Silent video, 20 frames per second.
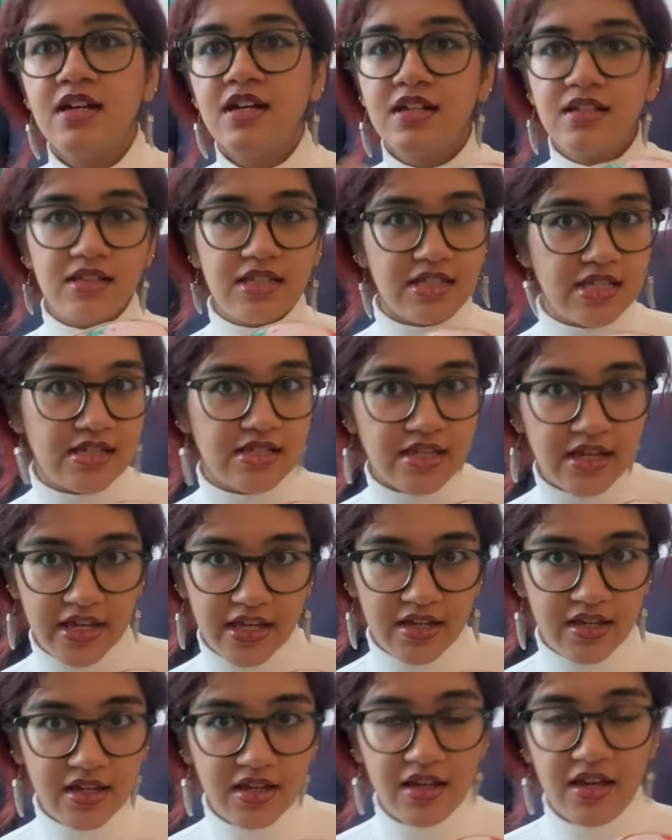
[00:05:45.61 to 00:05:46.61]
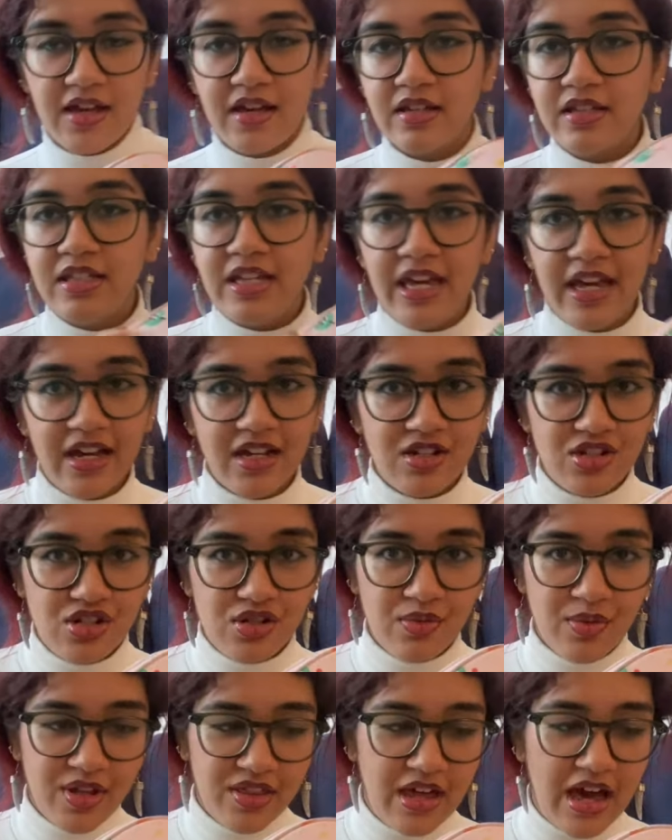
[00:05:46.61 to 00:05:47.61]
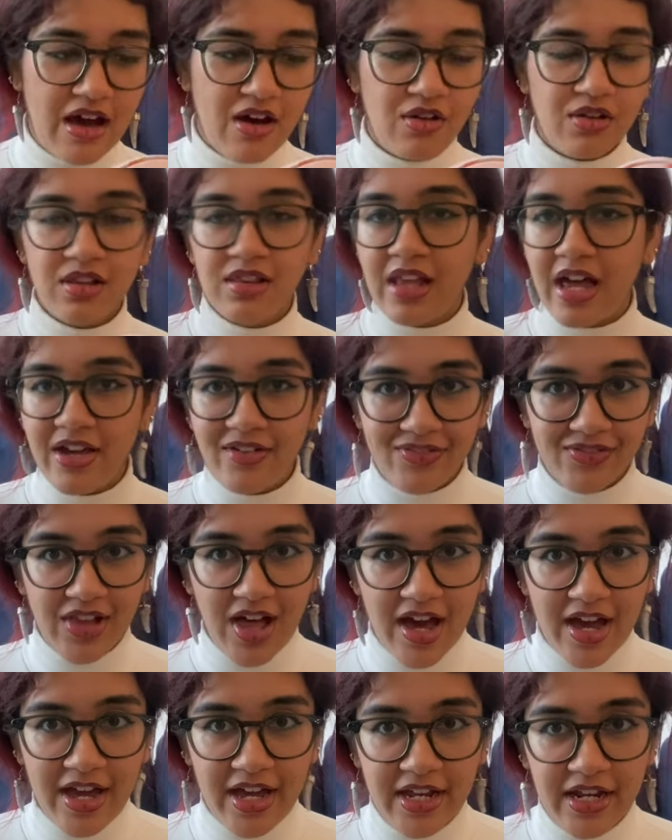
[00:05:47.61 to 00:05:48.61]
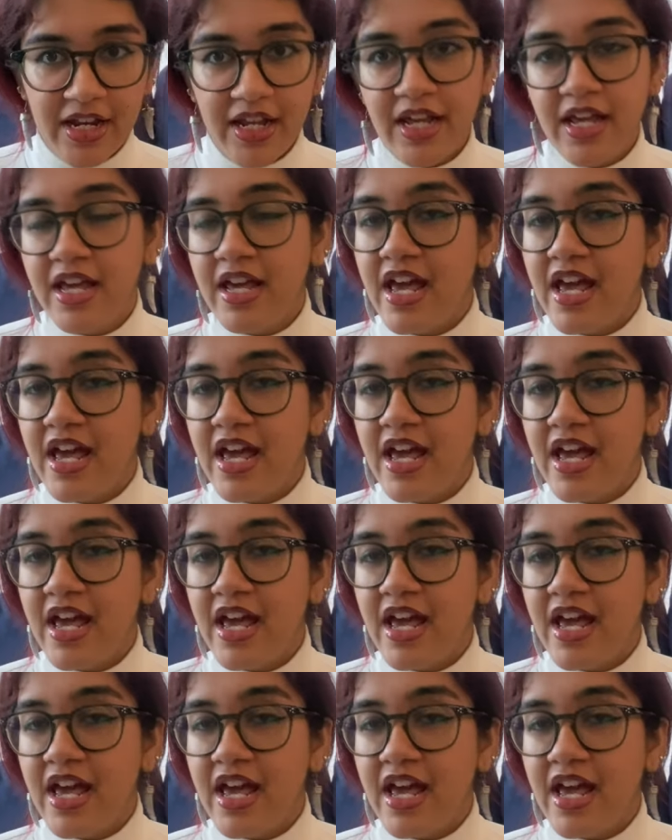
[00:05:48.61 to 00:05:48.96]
this is like can't do without lifeline,